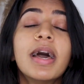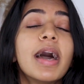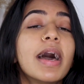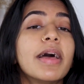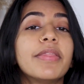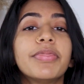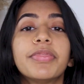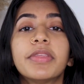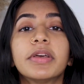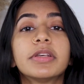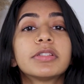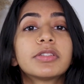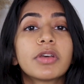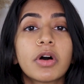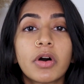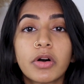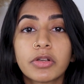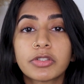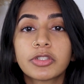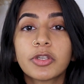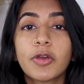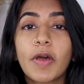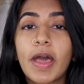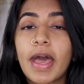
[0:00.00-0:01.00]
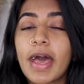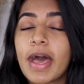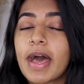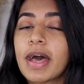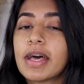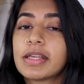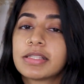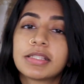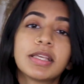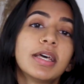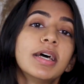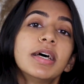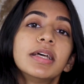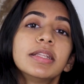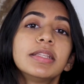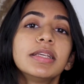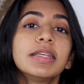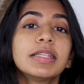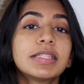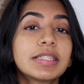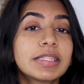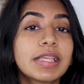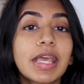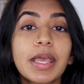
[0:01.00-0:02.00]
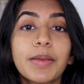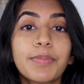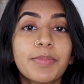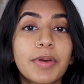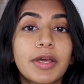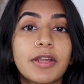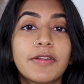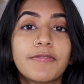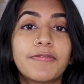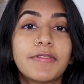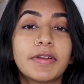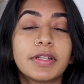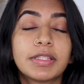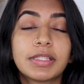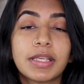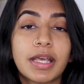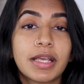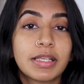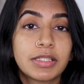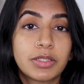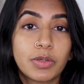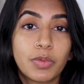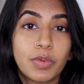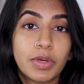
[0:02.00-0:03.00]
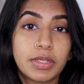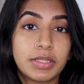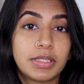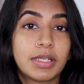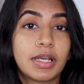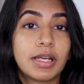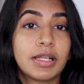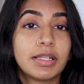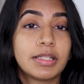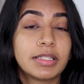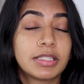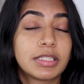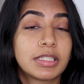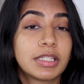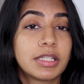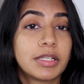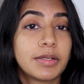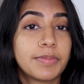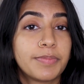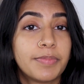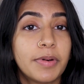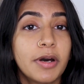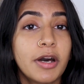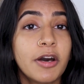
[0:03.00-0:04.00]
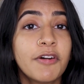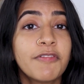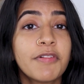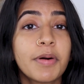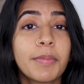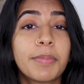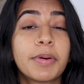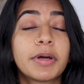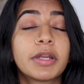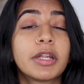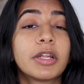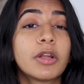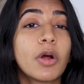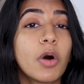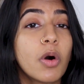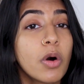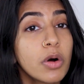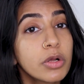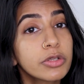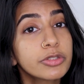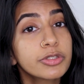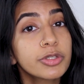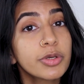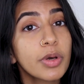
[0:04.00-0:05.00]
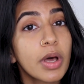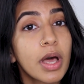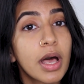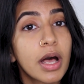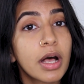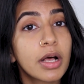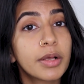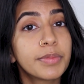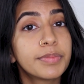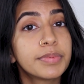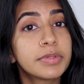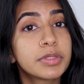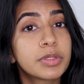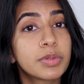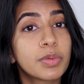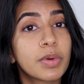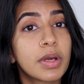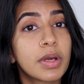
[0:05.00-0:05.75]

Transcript: And this also has these same benefits as the ones that I listed above, but it also helps